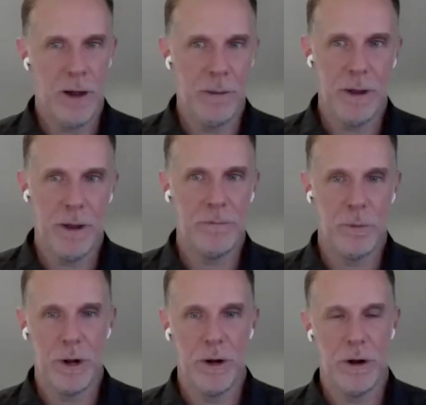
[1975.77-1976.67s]
I'm on
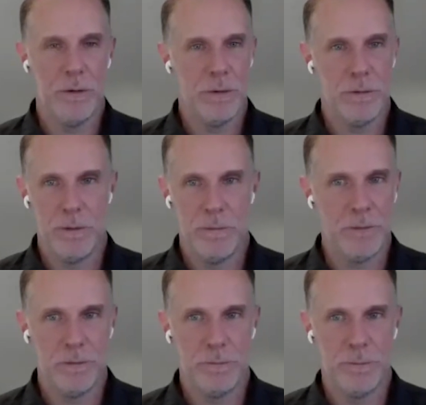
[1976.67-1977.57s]
Twitter, and
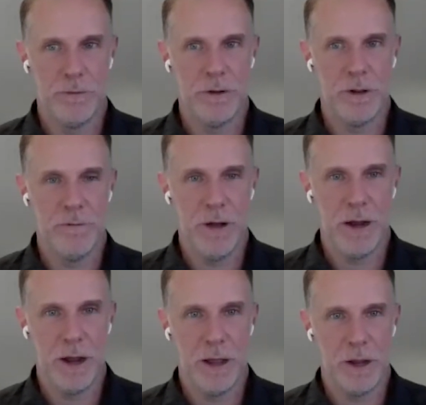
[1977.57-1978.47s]
that's perfectly
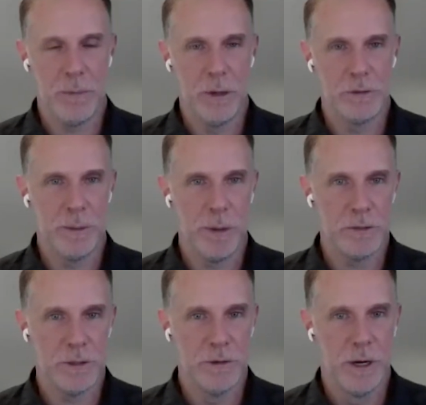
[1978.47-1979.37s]
fine. I think most people
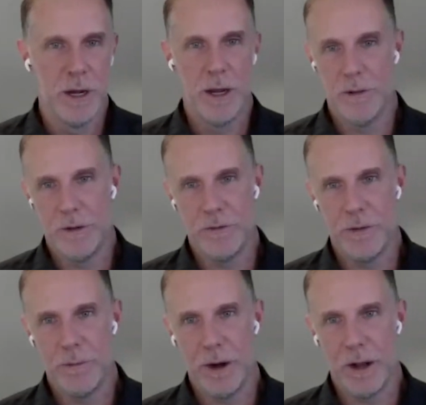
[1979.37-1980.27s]
also, at least
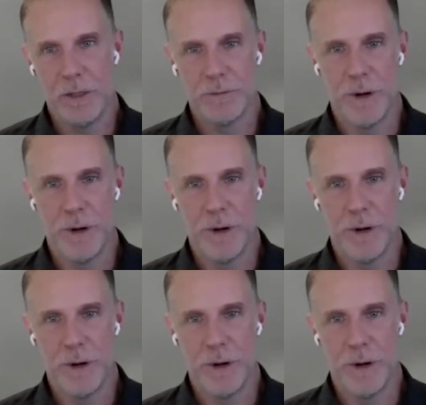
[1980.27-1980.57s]
in the American College